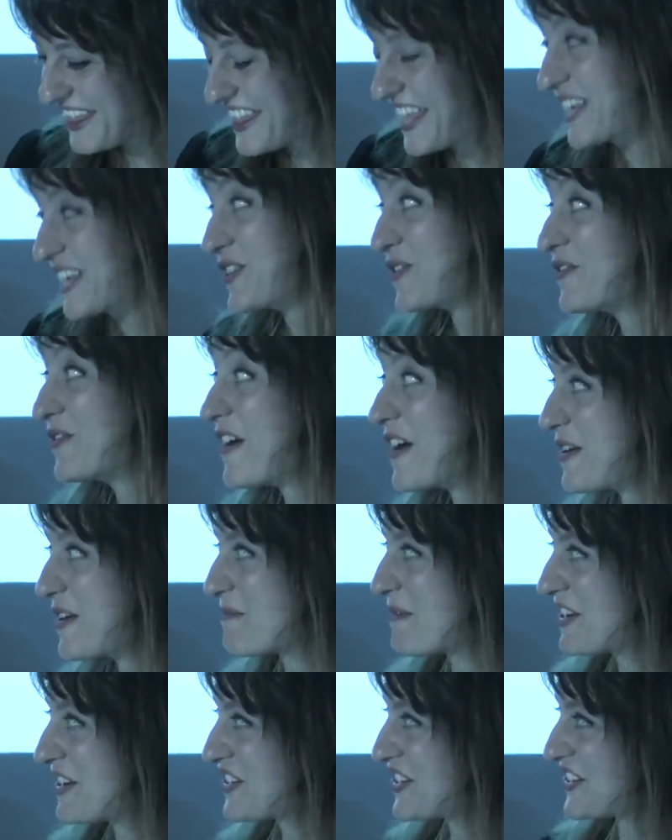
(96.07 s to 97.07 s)
Thank you very
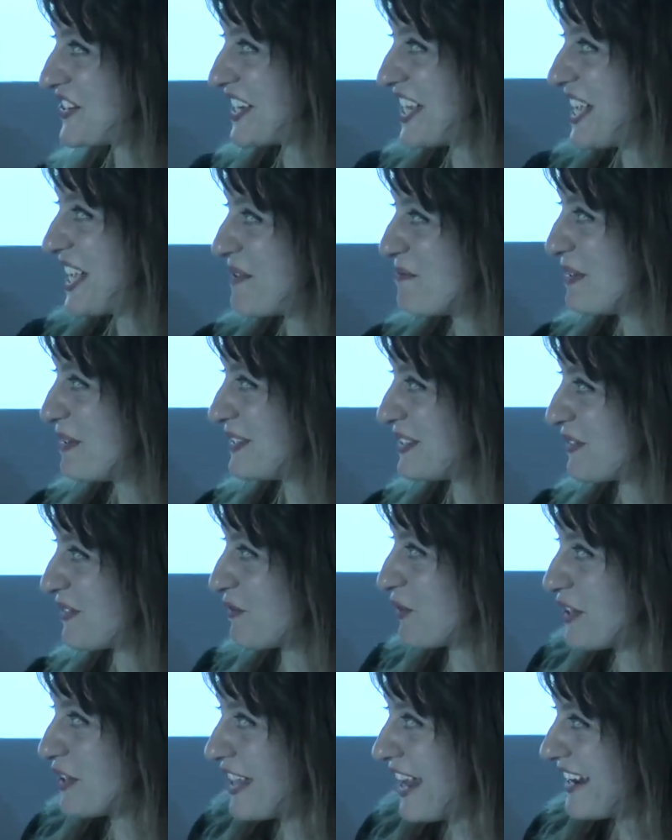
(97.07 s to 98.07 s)
much, uh, Peter,
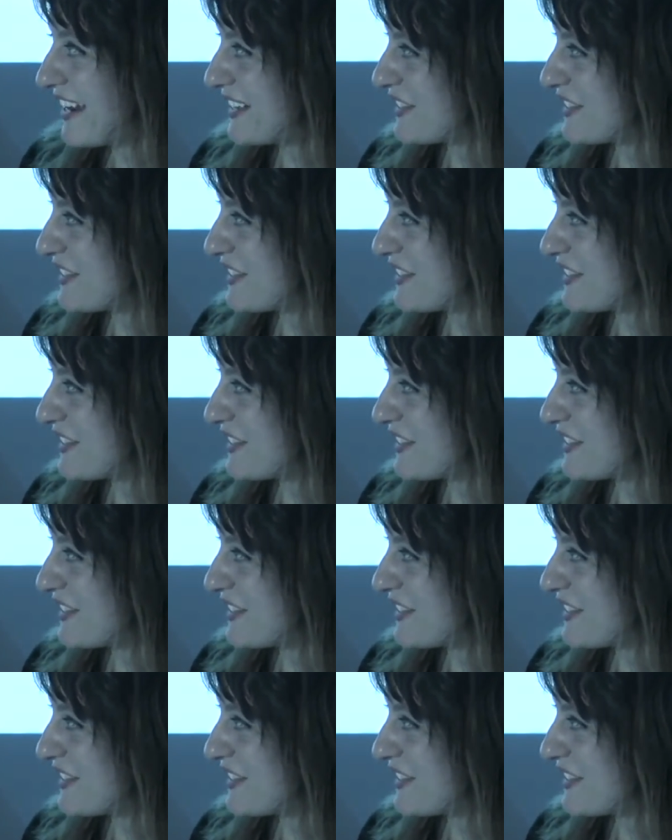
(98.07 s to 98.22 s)
for that